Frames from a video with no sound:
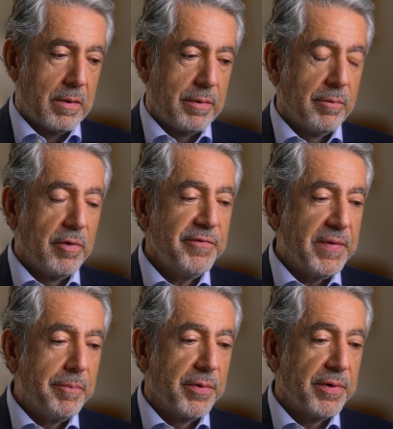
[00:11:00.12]
The most
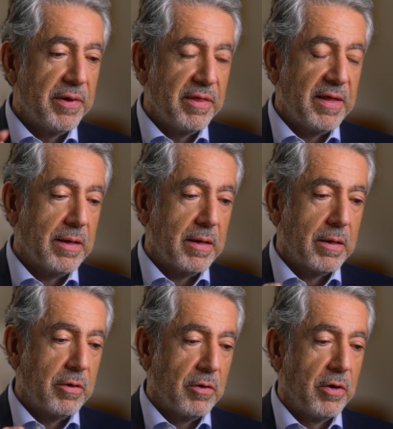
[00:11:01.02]
important thing
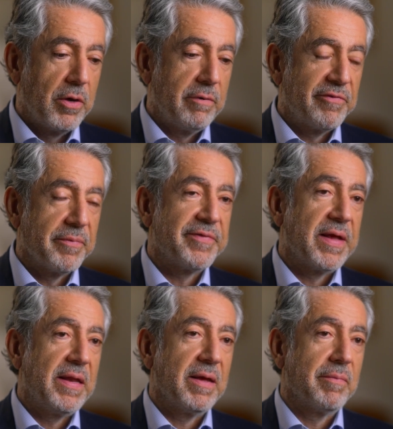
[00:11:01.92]
you learn from
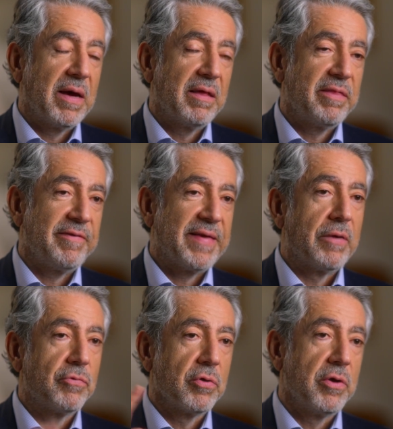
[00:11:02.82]
studying math is how
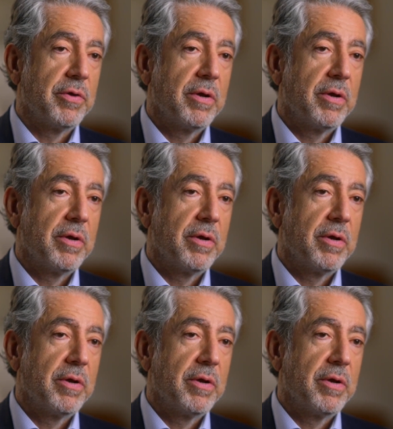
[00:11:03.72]
to learn,